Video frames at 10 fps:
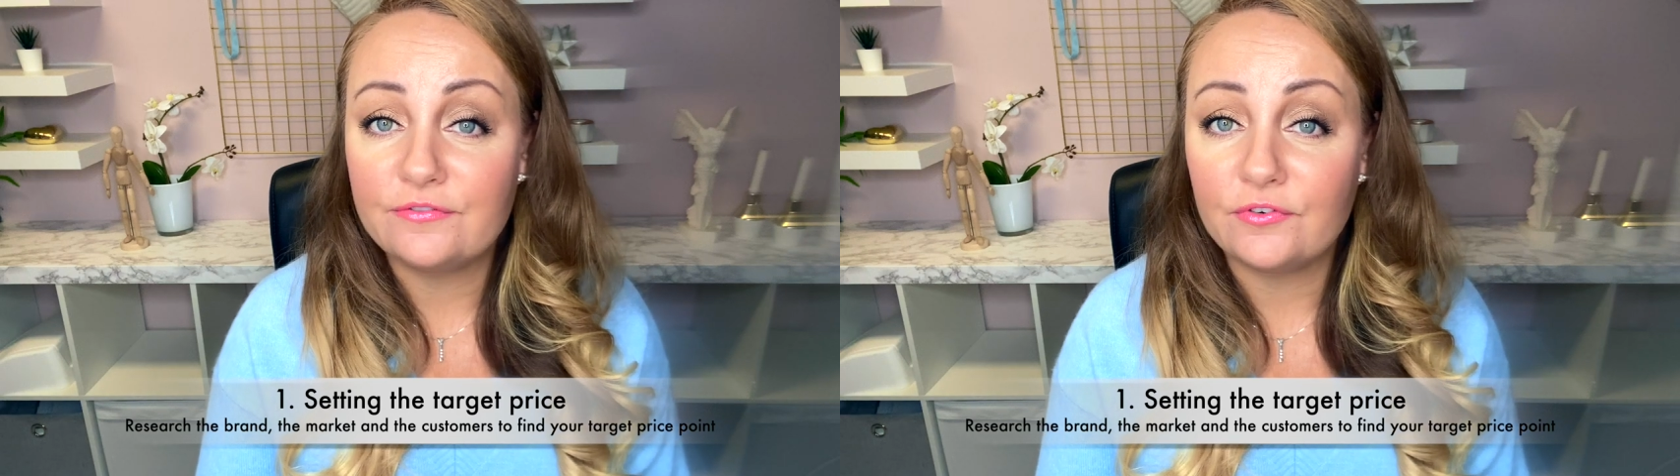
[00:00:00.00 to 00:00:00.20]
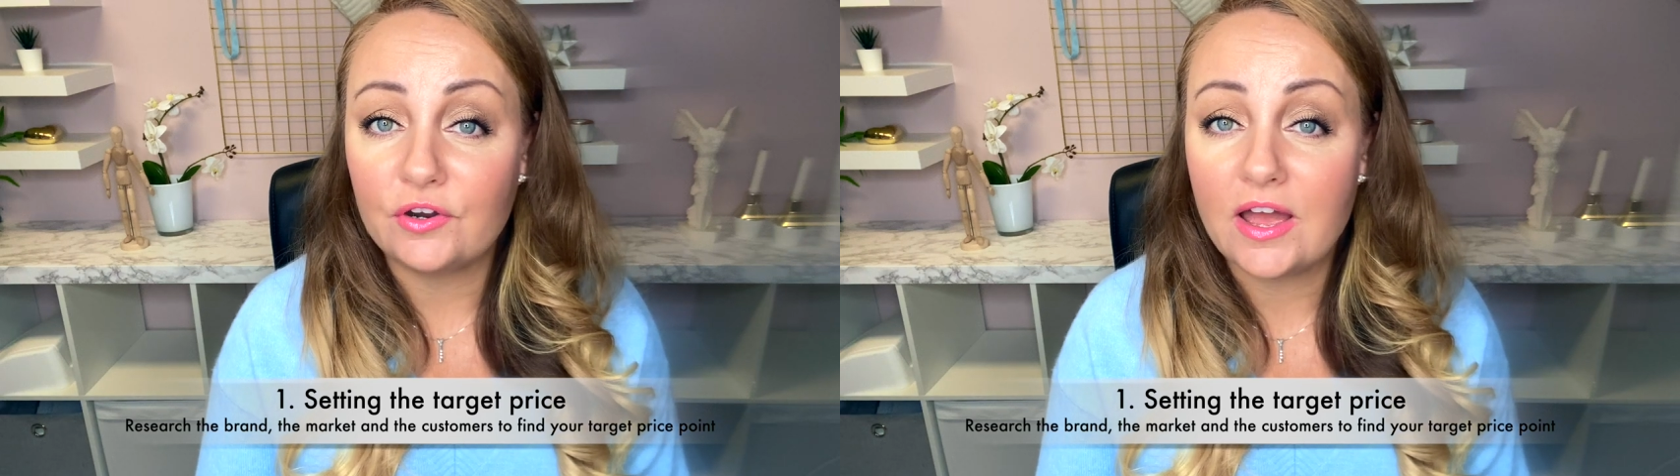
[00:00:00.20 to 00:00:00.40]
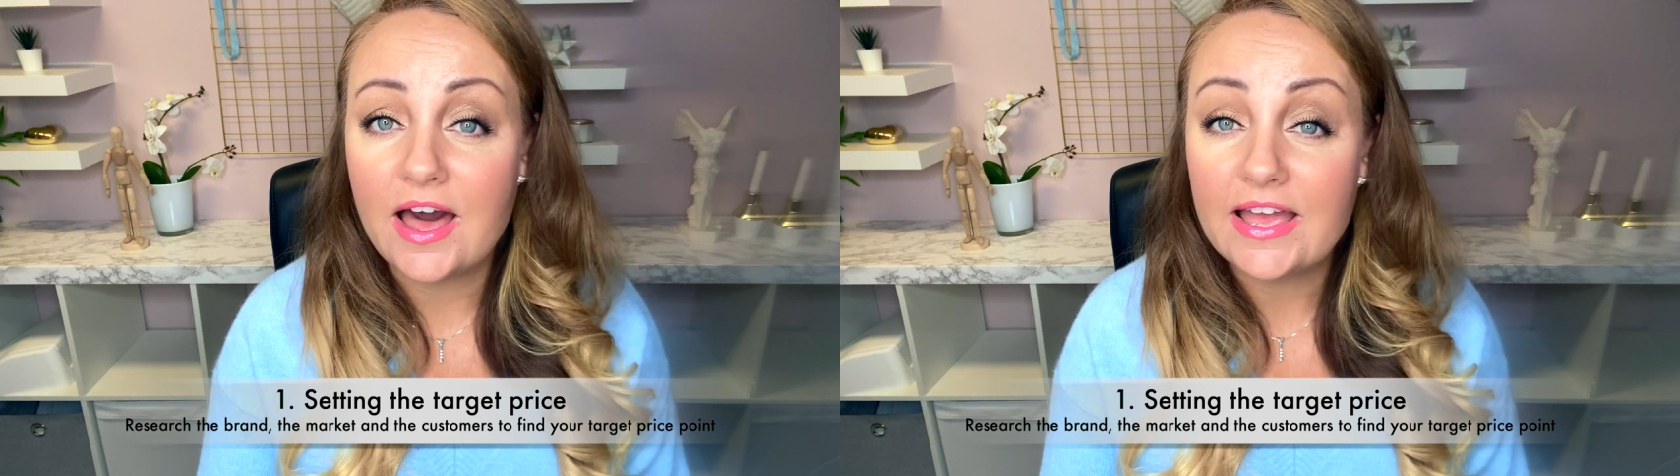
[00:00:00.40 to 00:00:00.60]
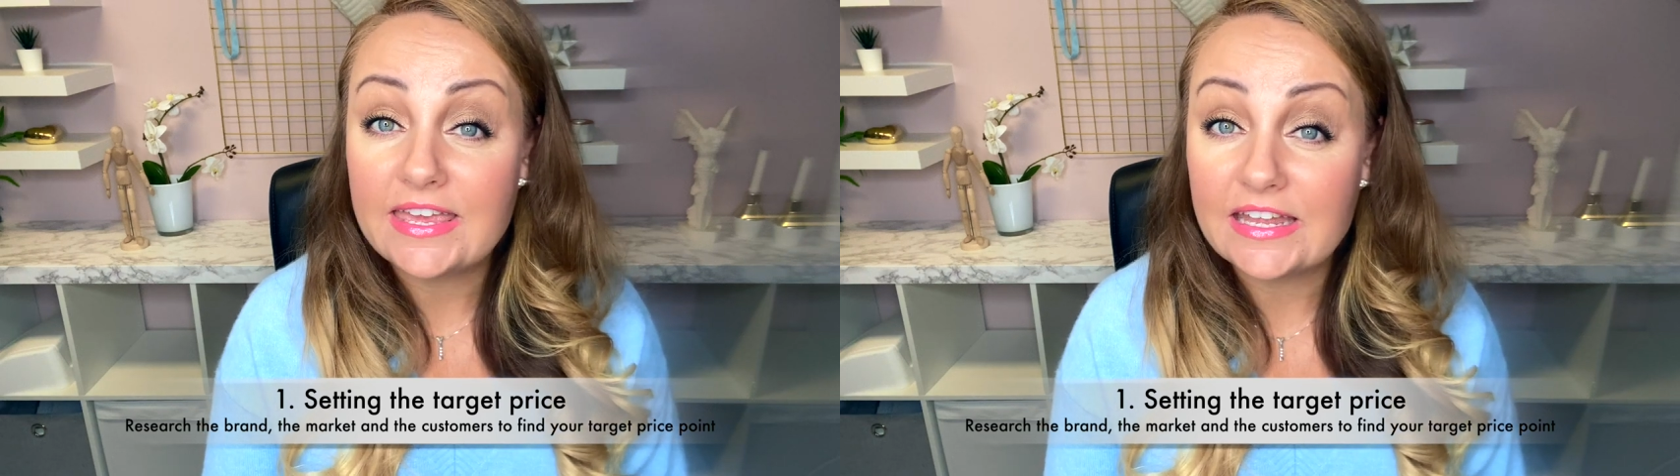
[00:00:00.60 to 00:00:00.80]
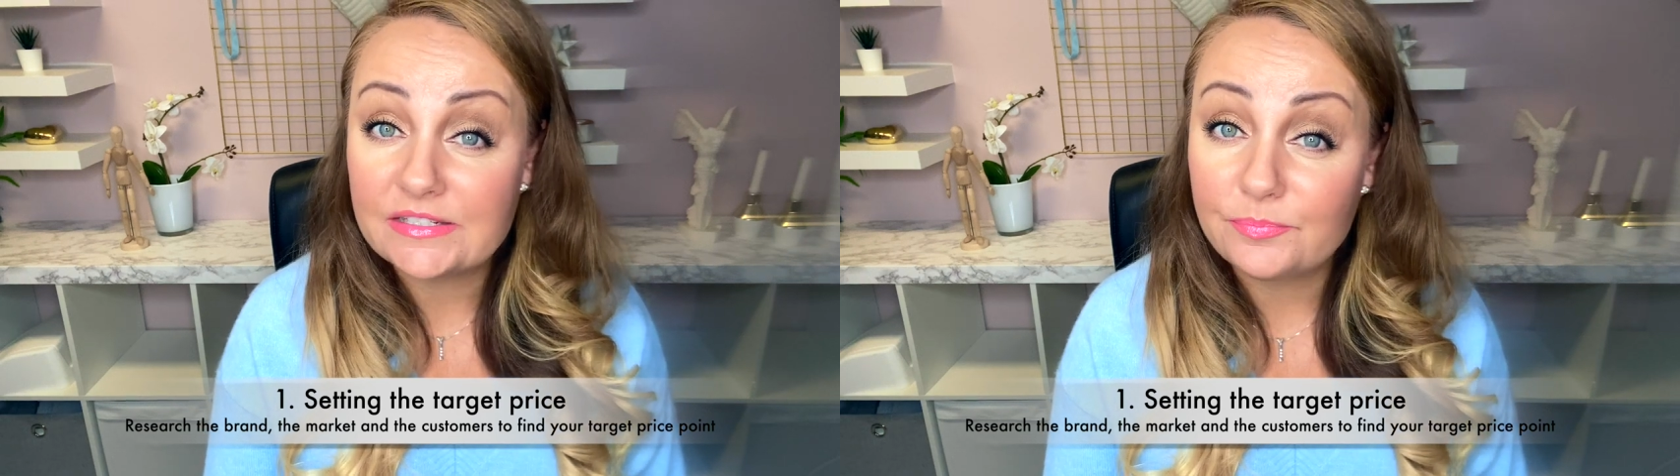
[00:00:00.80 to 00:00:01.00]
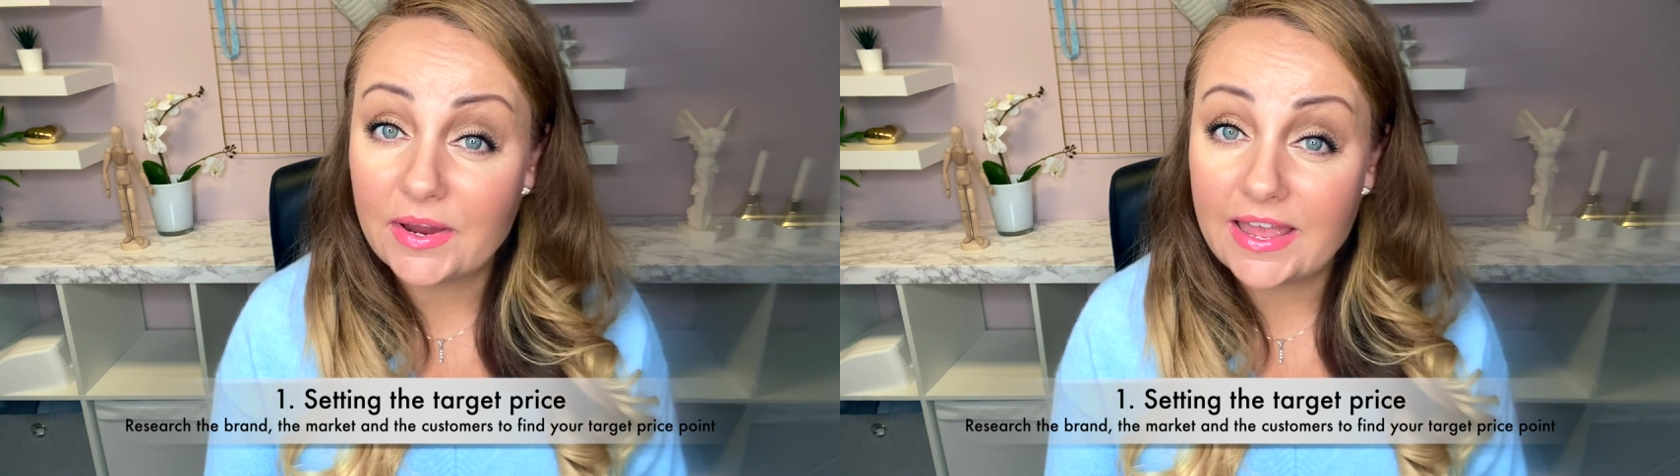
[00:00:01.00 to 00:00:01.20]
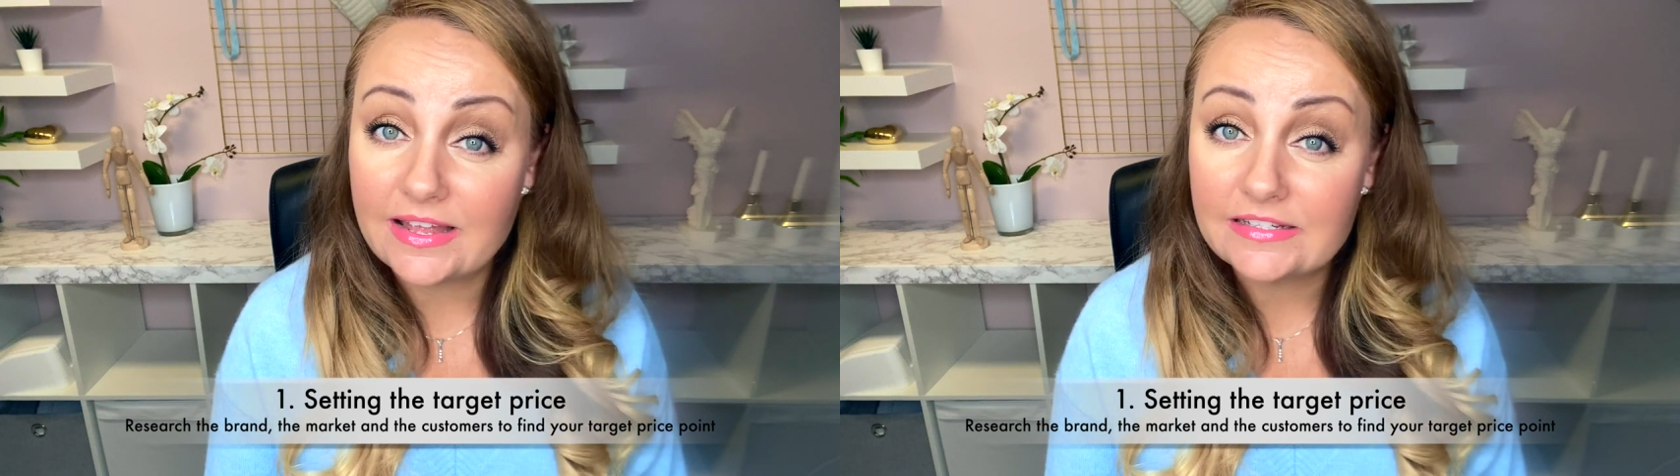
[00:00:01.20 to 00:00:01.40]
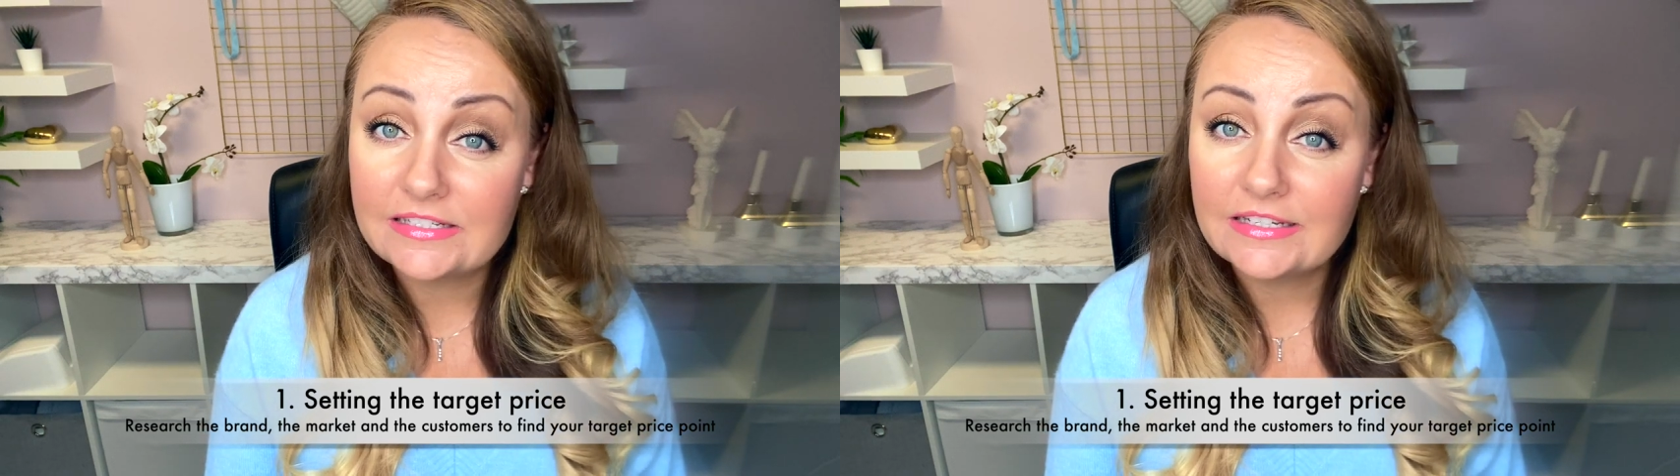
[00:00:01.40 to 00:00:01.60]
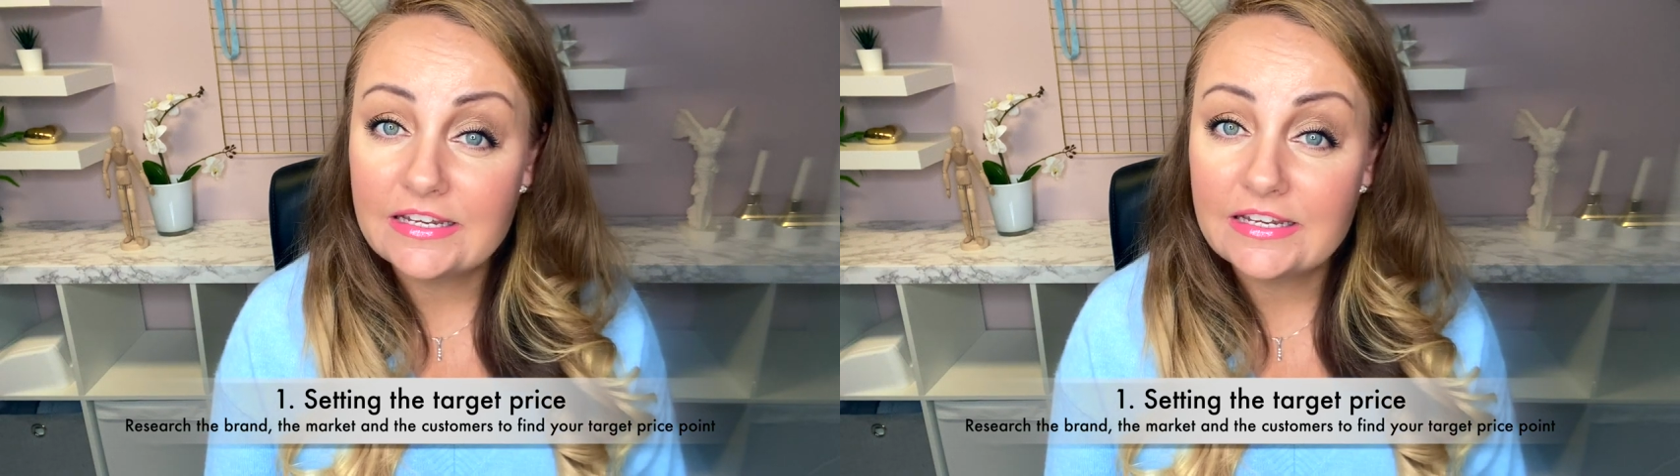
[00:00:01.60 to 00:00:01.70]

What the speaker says: for a high-end brand,